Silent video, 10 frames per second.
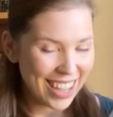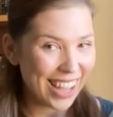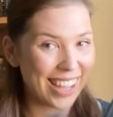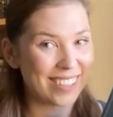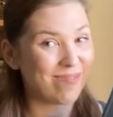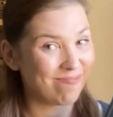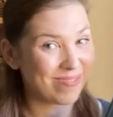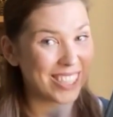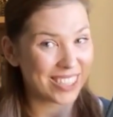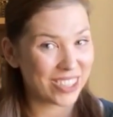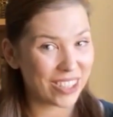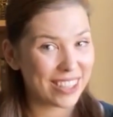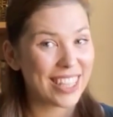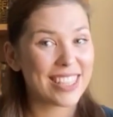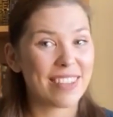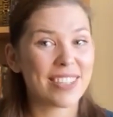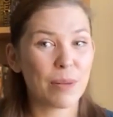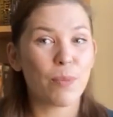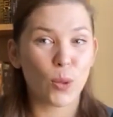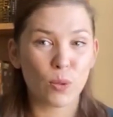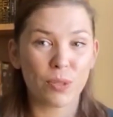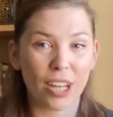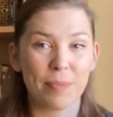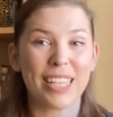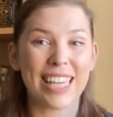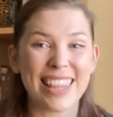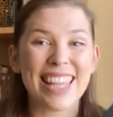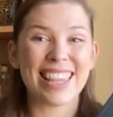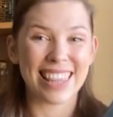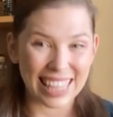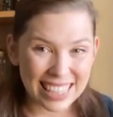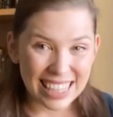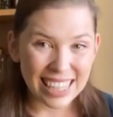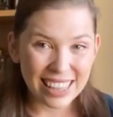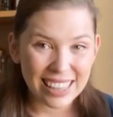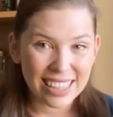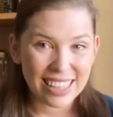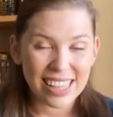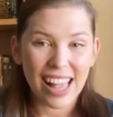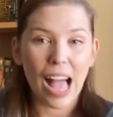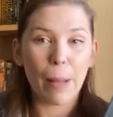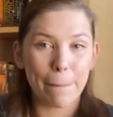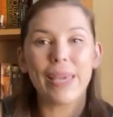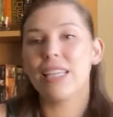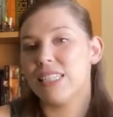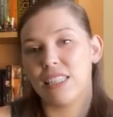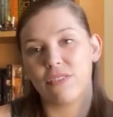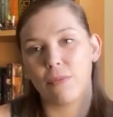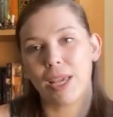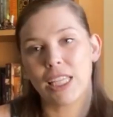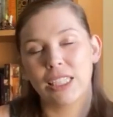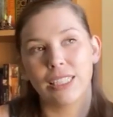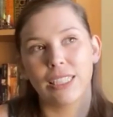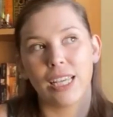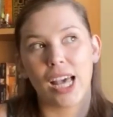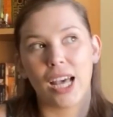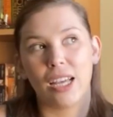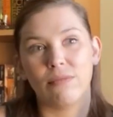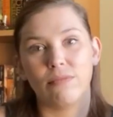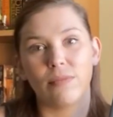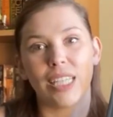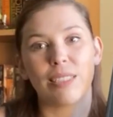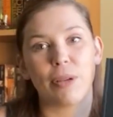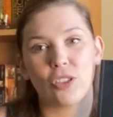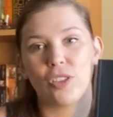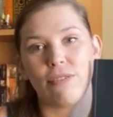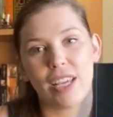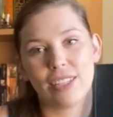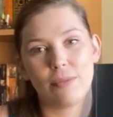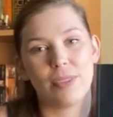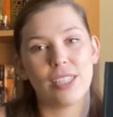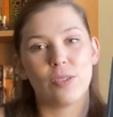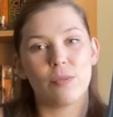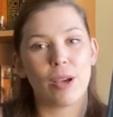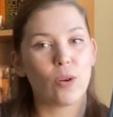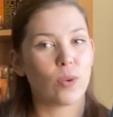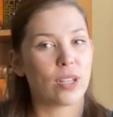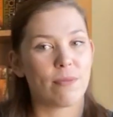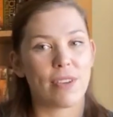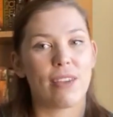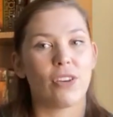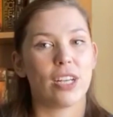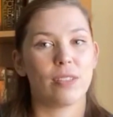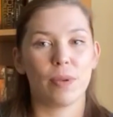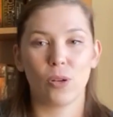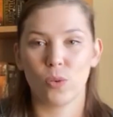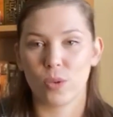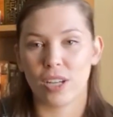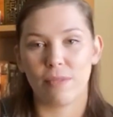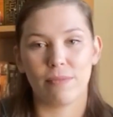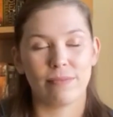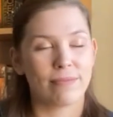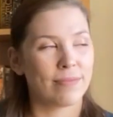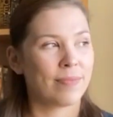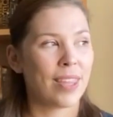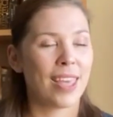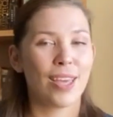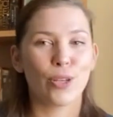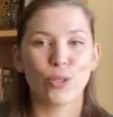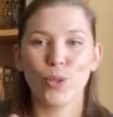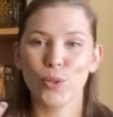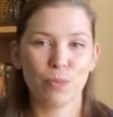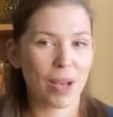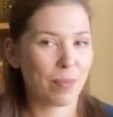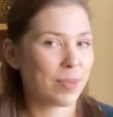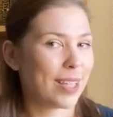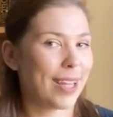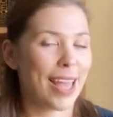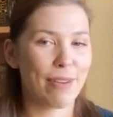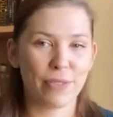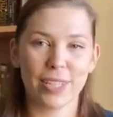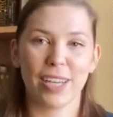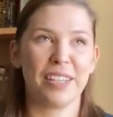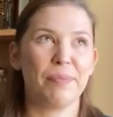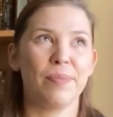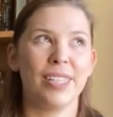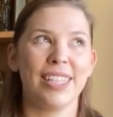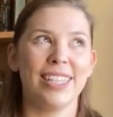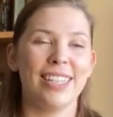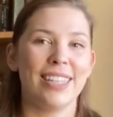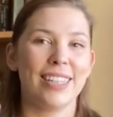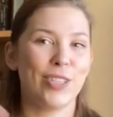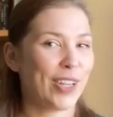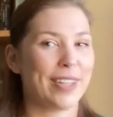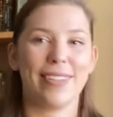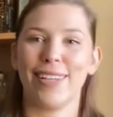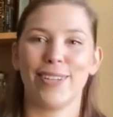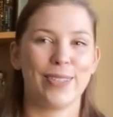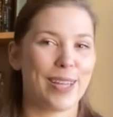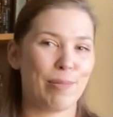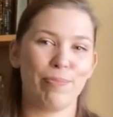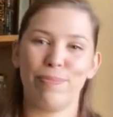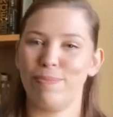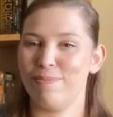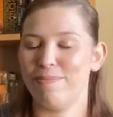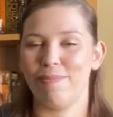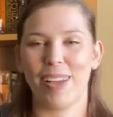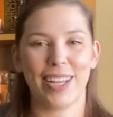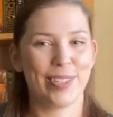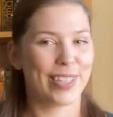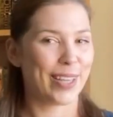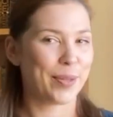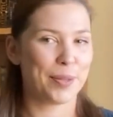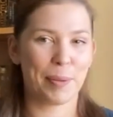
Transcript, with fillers: Um, goes to show, things I've seen multiple times in the theatre are big deals for me. Um, especially Phantom. This is my all-time favourite, is my all-time goosebumps. Every time the chandelier goes up, I just get goosebumps